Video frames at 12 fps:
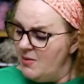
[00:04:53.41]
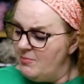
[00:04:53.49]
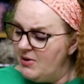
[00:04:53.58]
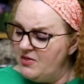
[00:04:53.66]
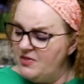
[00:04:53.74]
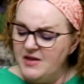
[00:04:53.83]

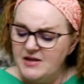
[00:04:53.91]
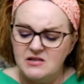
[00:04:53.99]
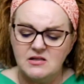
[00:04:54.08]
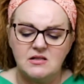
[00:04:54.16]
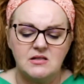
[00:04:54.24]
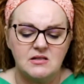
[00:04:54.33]
but
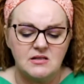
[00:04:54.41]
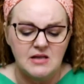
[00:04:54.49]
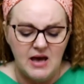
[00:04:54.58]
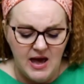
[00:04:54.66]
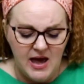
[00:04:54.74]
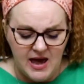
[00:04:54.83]
this
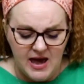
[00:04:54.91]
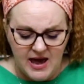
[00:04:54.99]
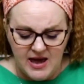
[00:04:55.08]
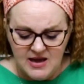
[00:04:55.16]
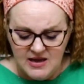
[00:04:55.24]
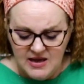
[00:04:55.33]

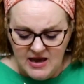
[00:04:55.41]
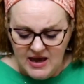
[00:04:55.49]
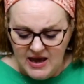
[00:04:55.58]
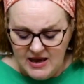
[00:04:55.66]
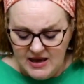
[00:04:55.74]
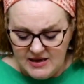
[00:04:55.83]
hair
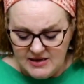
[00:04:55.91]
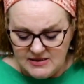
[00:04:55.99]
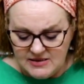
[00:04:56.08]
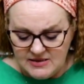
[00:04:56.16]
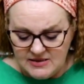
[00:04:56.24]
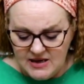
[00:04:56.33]

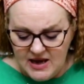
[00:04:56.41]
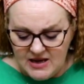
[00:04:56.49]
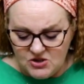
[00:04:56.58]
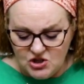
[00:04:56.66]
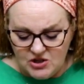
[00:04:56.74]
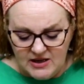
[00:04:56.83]
is
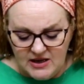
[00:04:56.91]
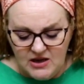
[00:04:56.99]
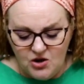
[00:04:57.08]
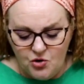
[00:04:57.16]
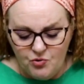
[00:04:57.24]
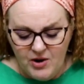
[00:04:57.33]

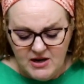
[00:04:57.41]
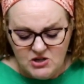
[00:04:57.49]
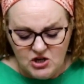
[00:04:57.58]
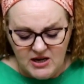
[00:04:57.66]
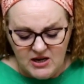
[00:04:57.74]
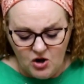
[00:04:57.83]
actually Grey
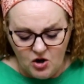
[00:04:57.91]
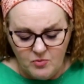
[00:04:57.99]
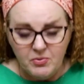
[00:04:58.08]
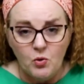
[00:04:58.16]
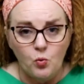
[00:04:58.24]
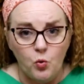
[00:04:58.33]

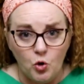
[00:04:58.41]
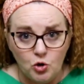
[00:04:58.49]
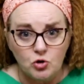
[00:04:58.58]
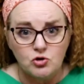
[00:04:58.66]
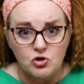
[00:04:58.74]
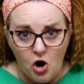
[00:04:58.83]
Jacob
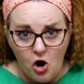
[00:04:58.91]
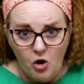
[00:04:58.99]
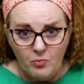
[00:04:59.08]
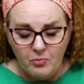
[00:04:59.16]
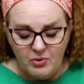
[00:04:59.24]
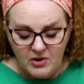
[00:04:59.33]
wool
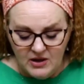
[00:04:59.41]
top,